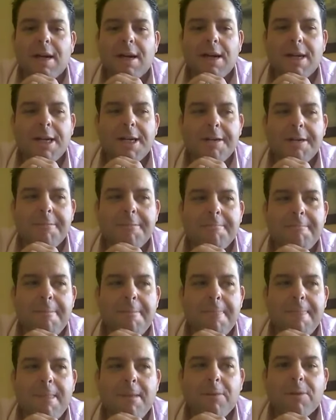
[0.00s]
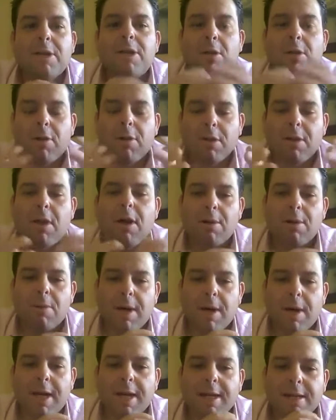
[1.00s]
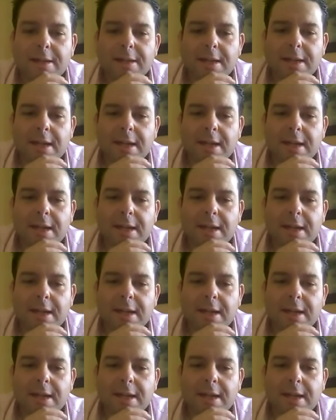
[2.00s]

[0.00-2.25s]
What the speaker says: could go a long way.